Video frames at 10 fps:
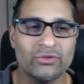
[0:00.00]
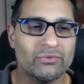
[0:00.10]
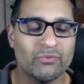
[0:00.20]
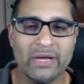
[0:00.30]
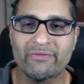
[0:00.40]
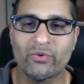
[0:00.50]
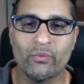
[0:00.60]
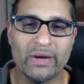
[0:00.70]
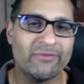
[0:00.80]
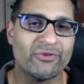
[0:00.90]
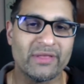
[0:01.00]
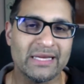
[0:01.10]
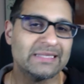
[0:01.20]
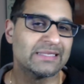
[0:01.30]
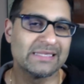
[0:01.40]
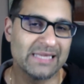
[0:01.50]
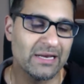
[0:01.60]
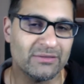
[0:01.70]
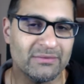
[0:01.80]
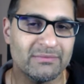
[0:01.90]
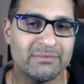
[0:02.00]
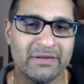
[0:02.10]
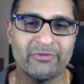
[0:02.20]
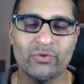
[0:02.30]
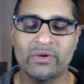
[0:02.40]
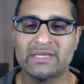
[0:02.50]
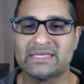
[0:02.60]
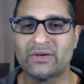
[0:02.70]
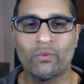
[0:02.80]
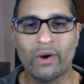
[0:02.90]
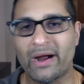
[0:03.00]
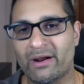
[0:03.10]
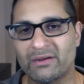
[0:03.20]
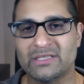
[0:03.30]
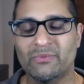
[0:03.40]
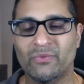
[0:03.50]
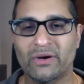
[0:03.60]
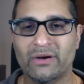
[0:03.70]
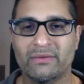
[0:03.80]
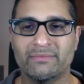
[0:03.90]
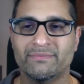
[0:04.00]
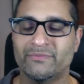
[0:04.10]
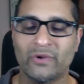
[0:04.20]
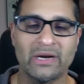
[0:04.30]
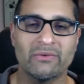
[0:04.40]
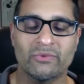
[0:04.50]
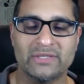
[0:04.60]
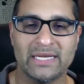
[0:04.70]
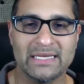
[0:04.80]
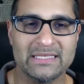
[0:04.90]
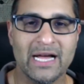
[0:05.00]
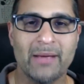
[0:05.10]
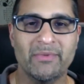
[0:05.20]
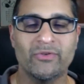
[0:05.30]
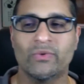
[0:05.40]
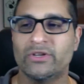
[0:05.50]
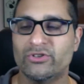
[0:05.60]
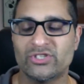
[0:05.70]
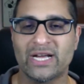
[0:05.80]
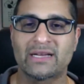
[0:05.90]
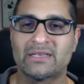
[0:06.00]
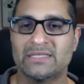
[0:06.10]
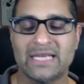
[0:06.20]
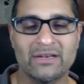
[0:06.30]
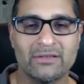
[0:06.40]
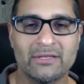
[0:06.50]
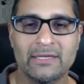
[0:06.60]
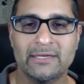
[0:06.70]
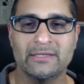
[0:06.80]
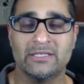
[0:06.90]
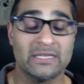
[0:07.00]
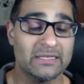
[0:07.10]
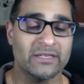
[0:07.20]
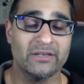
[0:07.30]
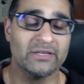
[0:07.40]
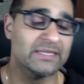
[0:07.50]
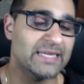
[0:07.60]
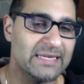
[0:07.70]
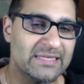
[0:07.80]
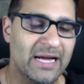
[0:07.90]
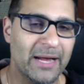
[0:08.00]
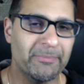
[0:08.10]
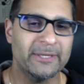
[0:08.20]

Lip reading: We have to wait for things to settle. If you want to send a wire somewhere, right? We're taking time. If you want your check to settle, to clear, it takes time.